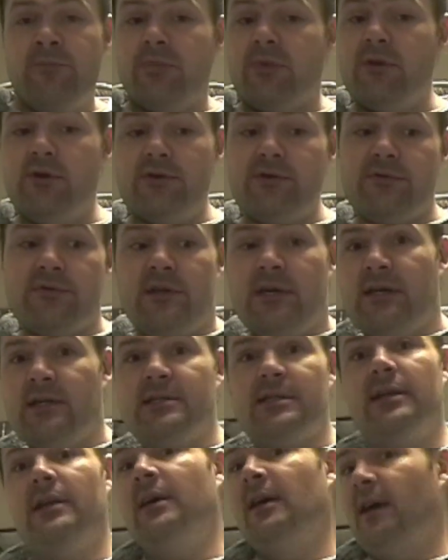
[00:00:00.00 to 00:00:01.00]
Those are things
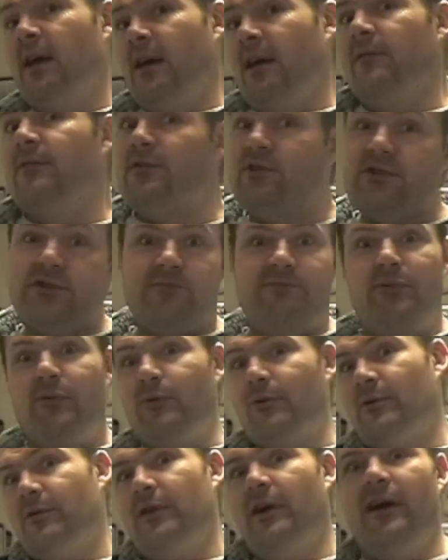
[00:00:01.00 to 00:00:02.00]
that If you just
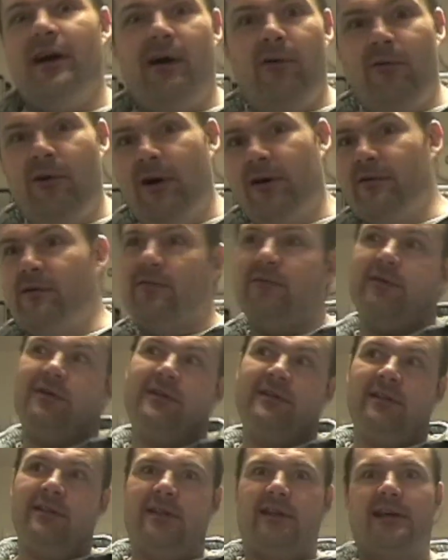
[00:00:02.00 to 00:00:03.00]
pour the hot water over it
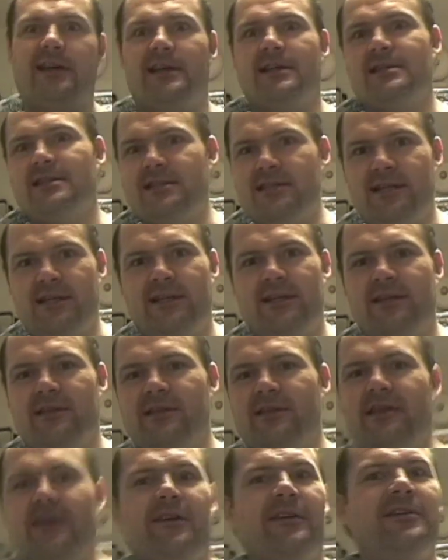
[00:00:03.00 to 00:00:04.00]
and let it sit,
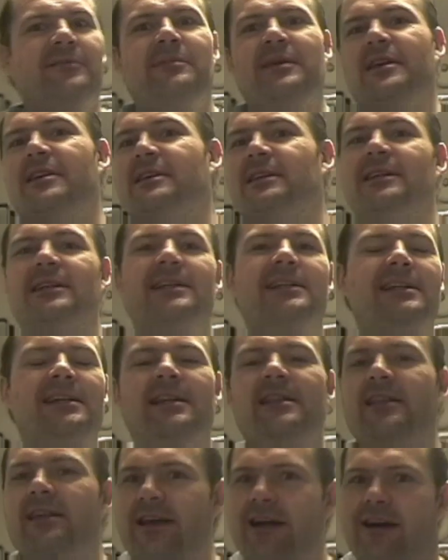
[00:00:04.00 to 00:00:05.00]
they're going to be gone
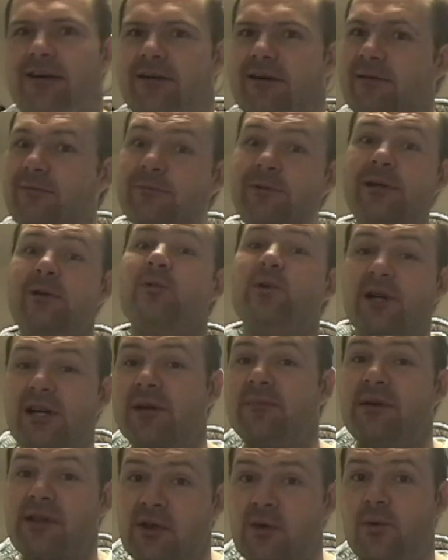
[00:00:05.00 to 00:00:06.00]
into the air, and we want
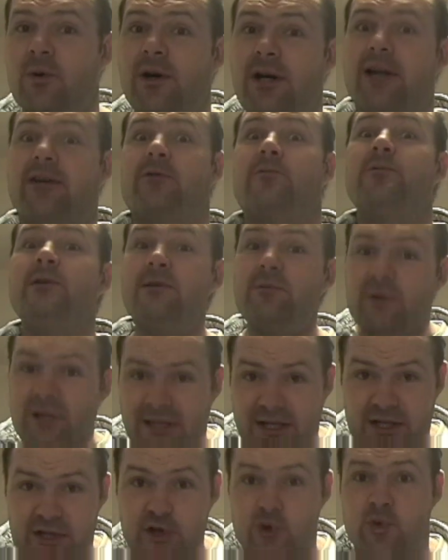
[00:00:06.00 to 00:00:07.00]
them in the water. We
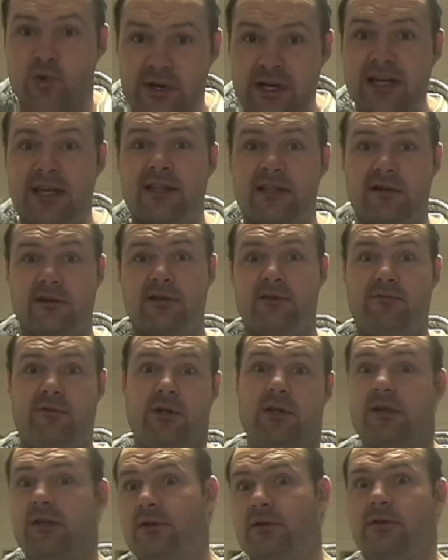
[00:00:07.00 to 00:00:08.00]
want to drink those
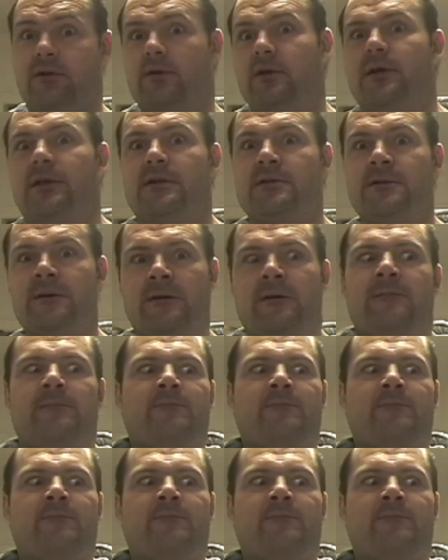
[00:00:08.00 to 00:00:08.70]
volatile oils.